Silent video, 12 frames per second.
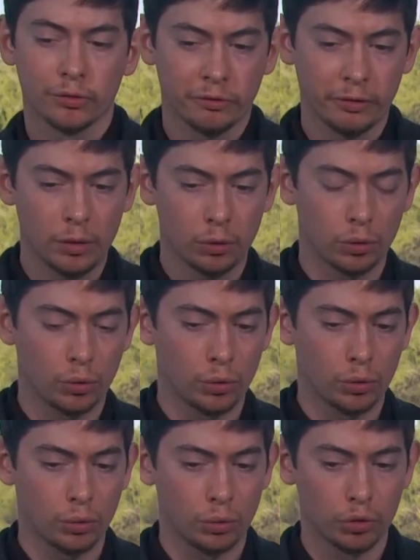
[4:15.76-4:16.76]

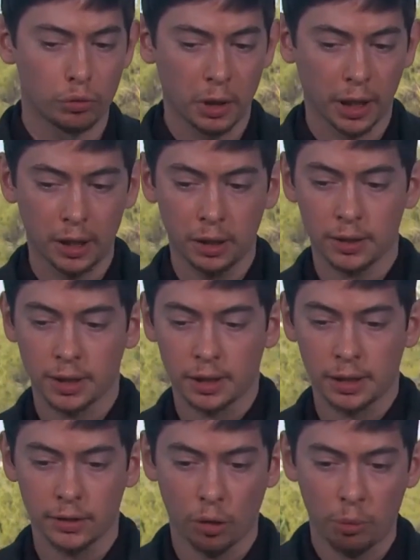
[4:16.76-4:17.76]
digitalizing them, quite
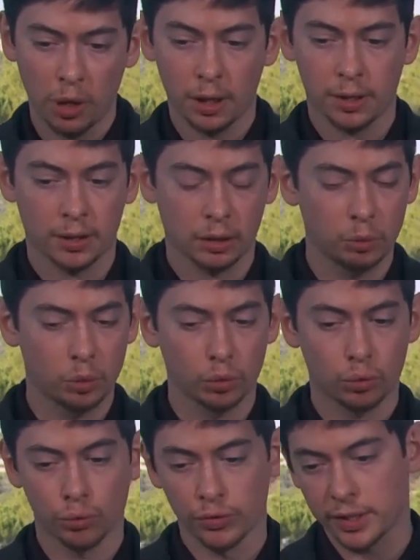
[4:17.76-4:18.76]
simply, and
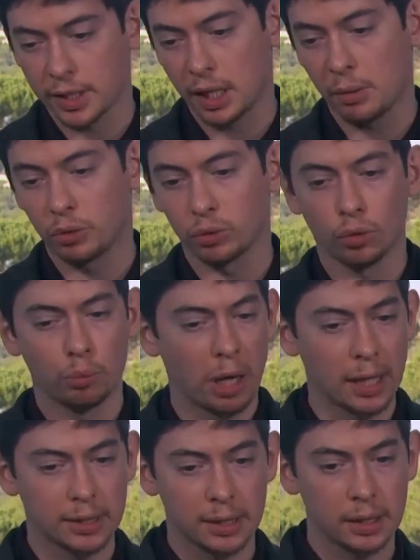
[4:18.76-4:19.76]
transforming them by doing
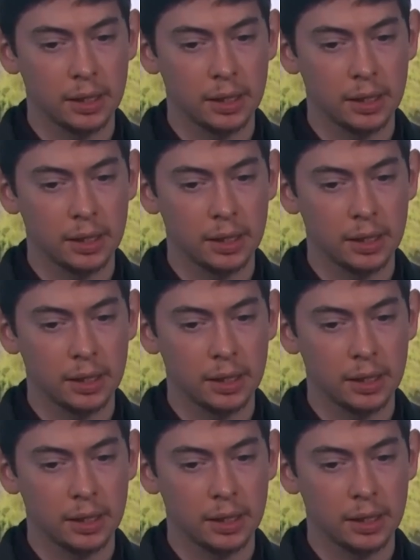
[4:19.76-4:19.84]
so.